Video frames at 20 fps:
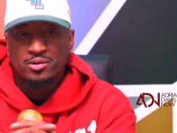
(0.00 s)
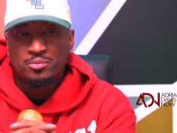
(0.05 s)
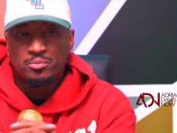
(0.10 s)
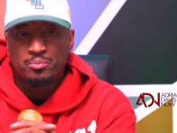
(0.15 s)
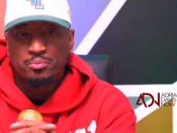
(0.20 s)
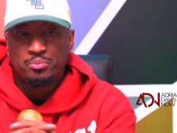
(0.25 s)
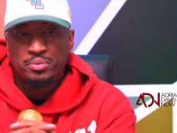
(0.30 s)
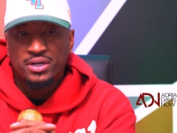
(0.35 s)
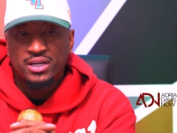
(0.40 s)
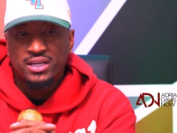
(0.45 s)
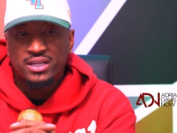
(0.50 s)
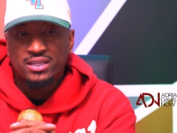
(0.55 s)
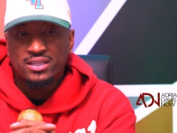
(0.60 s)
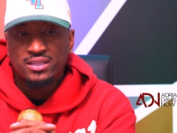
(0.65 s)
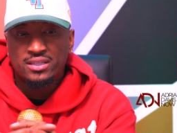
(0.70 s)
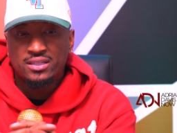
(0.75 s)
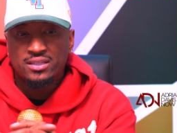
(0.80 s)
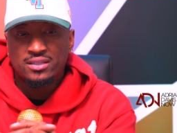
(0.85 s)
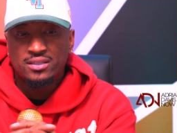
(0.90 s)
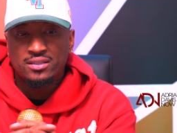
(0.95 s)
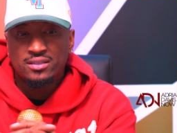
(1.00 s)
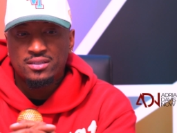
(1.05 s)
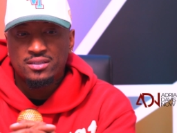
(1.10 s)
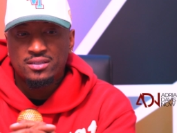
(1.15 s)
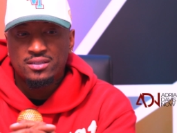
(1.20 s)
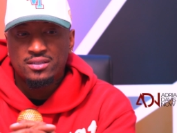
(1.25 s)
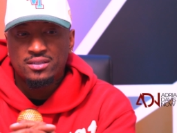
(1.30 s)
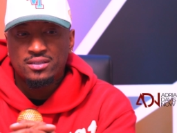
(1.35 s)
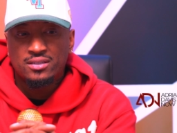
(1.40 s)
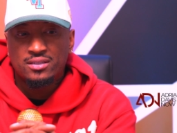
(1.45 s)
But
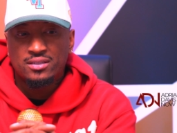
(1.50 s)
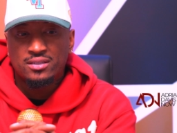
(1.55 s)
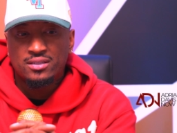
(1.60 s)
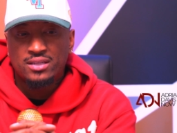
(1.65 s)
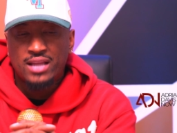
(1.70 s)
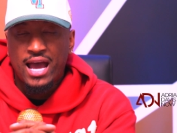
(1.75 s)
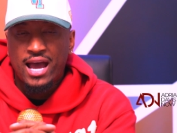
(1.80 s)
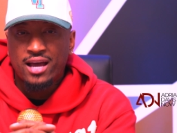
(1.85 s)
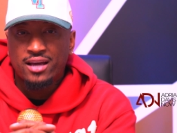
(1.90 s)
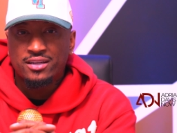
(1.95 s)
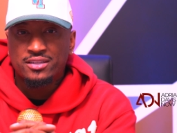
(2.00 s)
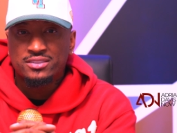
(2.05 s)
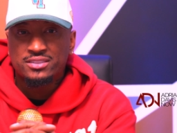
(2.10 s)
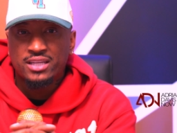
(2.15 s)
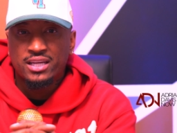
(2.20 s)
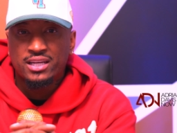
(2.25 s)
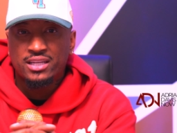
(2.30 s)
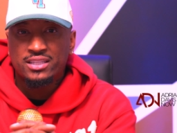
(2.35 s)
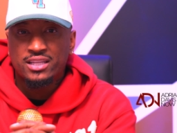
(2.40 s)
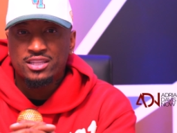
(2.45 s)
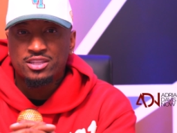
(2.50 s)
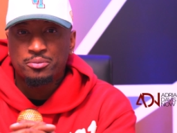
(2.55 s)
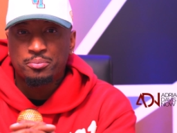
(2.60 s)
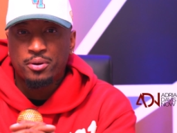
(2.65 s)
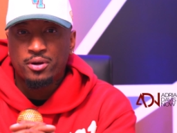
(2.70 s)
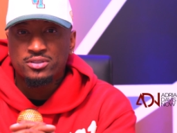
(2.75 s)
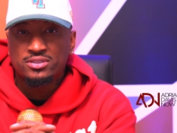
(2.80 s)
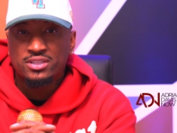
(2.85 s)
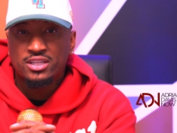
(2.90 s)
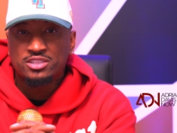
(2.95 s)
not understanding that the
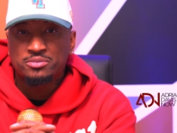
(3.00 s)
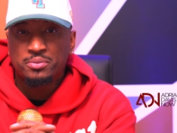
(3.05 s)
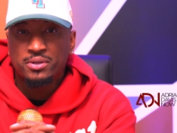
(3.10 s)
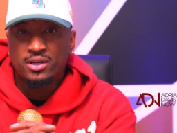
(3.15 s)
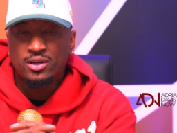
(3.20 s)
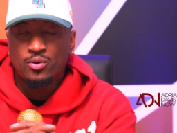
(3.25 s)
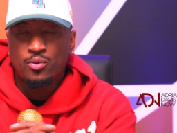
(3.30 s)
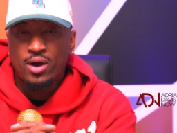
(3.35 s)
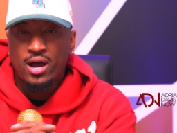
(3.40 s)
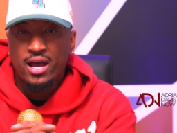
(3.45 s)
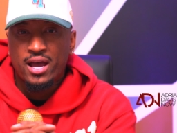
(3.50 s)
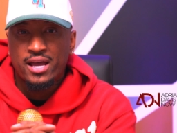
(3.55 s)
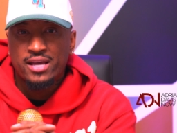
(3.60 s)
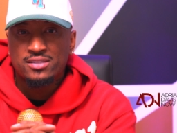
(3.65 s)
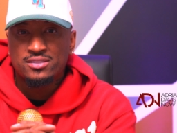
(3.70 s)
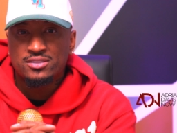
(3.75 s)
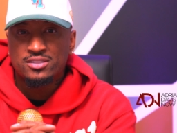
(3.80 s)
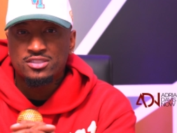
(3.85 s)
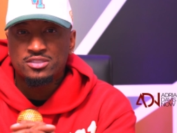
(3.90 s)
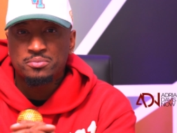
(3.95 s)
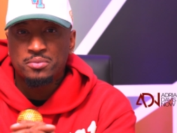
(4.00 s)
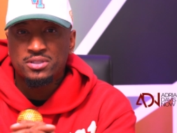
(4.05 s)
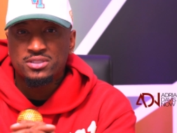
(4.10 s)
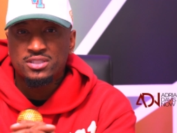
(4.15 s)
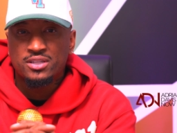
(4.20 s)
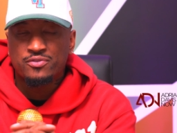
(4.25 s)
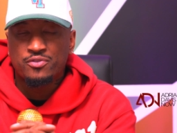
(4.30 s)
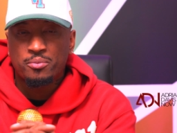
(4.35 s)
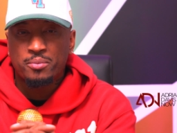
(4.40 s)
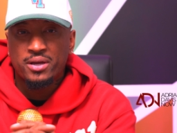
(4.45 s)
person that's being quiet has just as
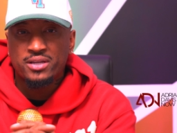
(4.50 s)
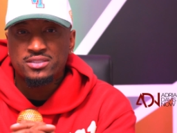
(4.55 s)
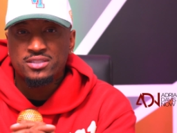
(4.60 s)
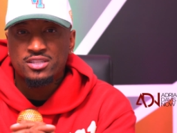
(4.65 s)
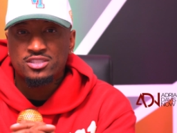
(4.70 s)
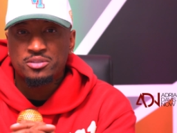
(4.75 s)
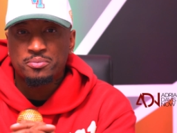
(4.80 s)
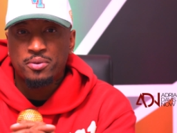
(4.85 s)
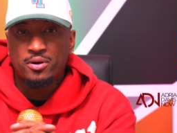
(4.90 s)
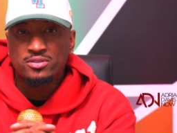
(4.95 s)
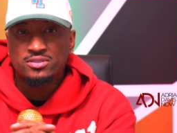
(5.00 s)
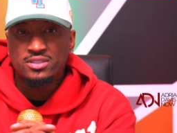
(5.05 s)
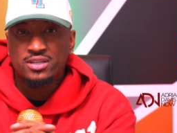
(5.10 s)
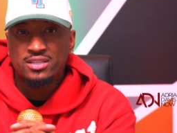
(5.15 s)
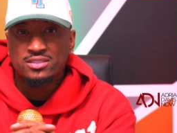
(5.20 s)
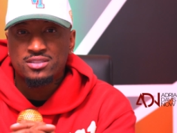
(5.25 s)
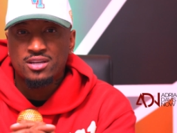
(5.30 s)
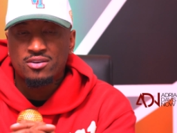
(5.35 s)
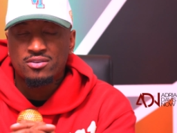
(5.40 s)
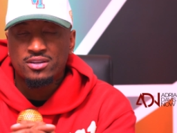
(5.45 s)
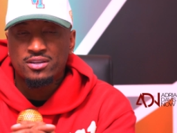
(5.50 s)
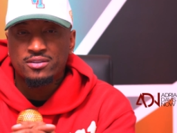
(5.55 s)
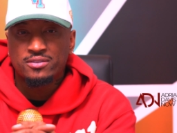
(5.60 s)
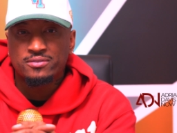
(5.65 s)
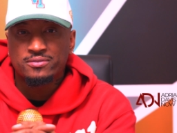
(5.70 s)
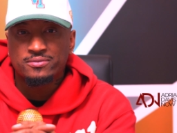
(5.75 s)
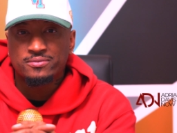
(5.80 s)
much information as the person that's talking.